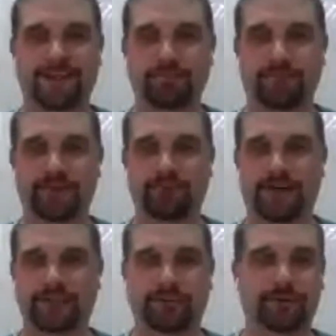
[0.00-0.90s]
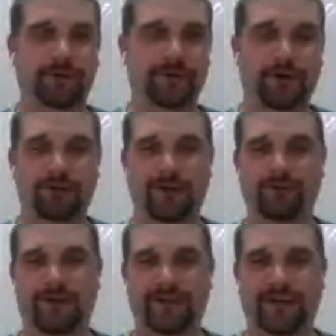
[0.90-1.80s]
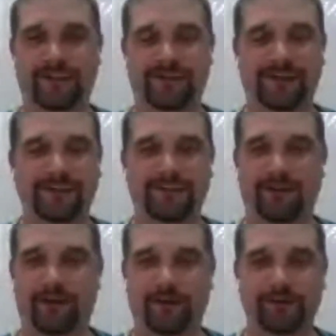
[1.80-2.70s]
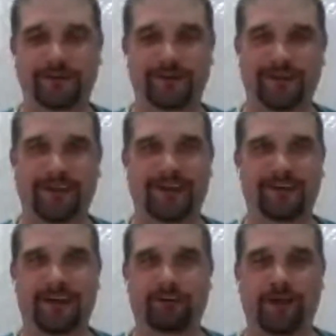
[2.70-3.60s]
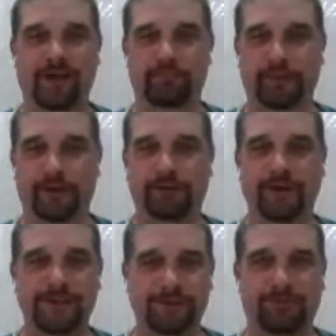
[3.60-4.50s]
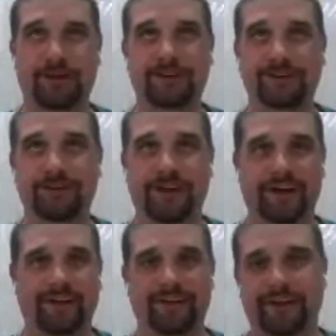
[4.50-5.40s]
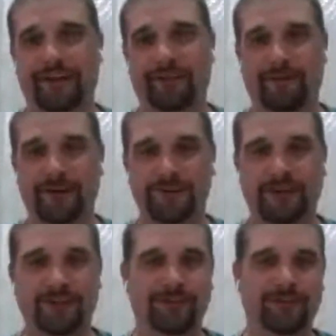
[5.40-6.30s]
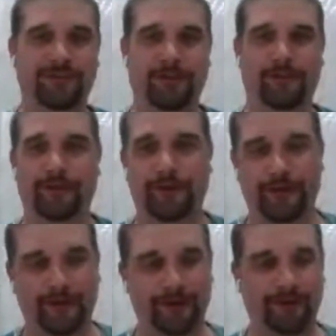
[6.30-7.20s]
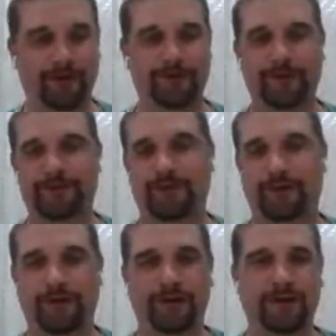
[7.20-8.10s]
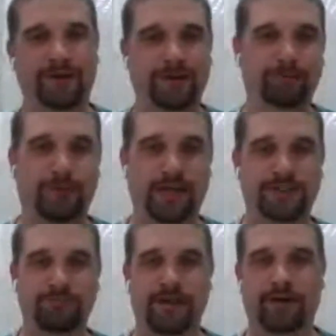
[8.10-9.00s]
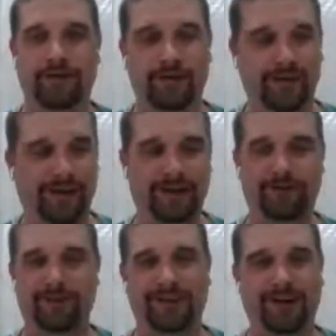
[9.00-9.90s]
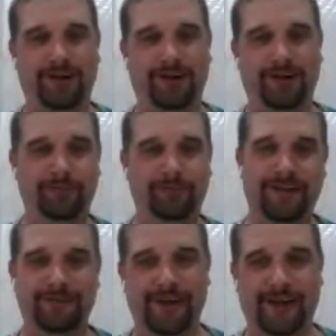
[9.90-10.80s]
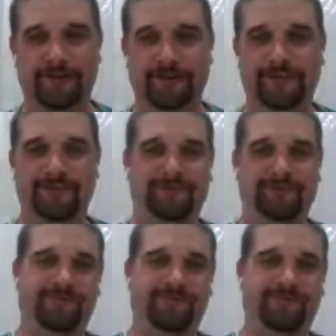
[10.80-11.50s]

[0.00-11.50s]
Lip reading: simple as possible. We don't really want to get into a whole like write a book. We just want to like look. I want you to get to the store, go to the store, buy some milk. I don't care about anything else.